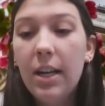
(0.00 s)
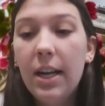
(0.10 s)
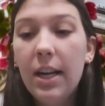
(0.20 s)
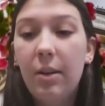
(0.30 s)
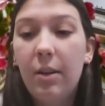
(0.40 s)

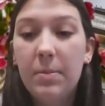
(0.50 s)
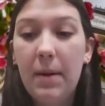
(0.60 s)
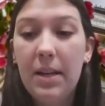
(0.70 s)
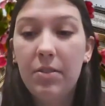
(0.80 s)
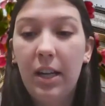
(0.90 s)
and dealing with
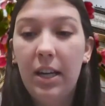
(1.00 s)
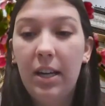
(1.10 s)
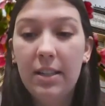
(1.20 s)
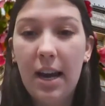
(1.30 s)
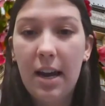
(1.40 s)
space
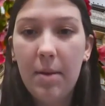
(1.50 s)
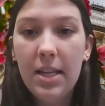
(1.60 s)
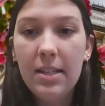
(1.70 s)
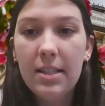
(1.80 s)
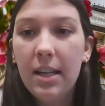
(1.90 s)
related
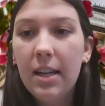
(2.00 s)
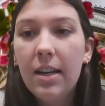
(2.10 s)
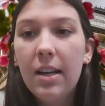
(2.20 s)
assignments?